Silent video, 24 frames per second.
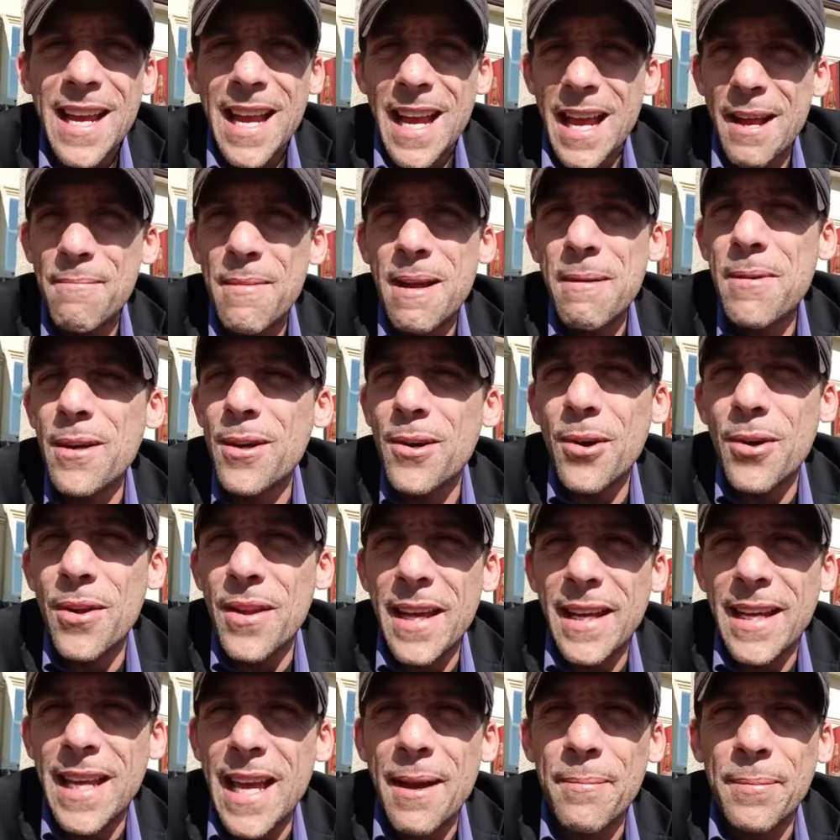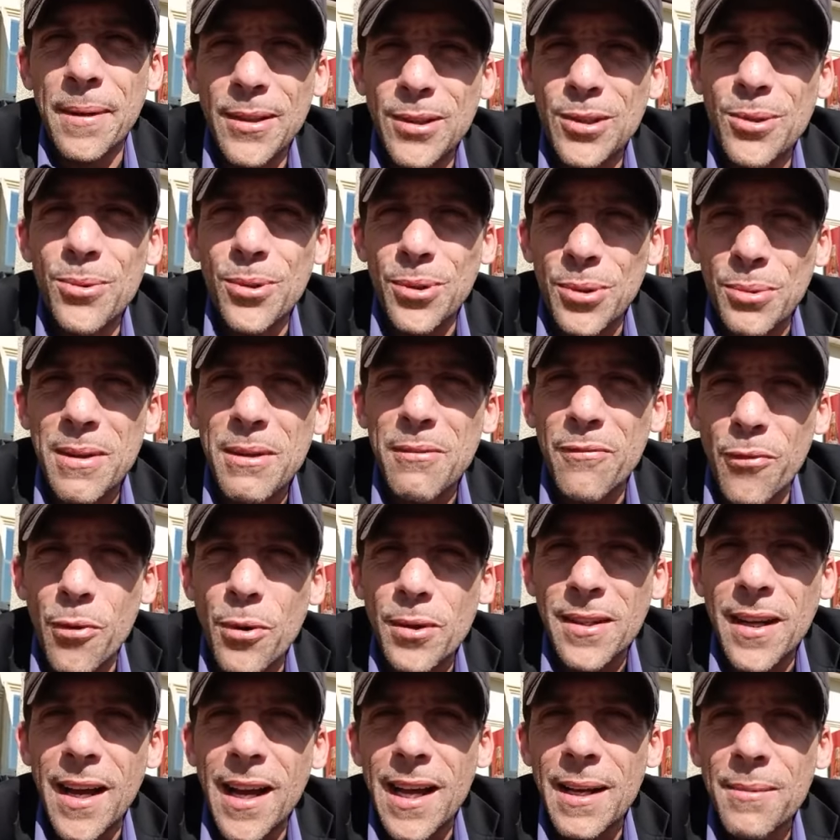and maybe you go to that camp like two or three, four
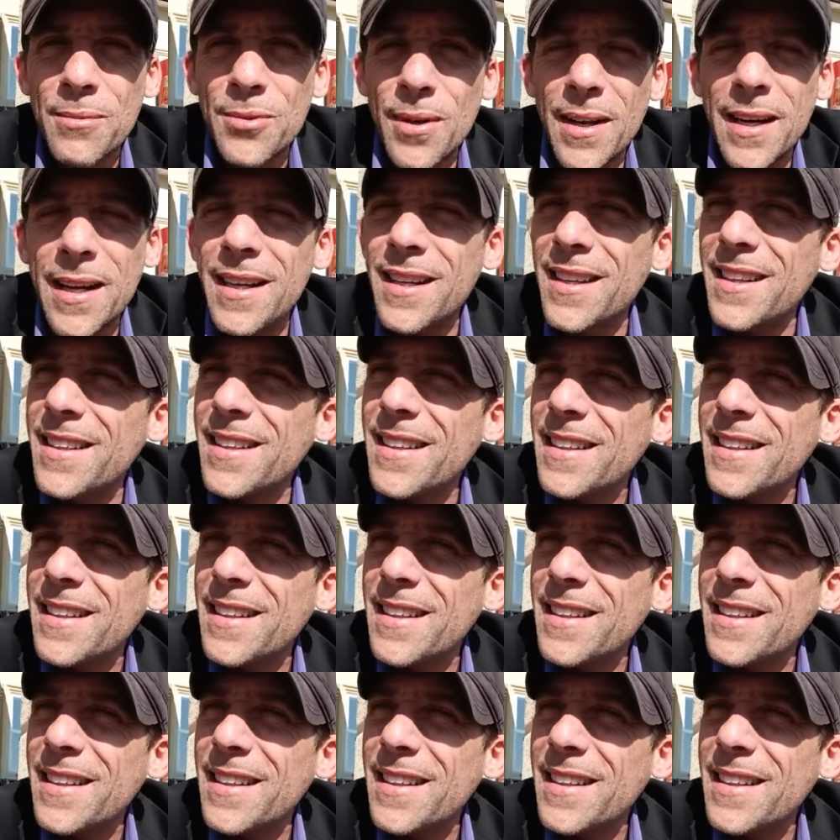times, right?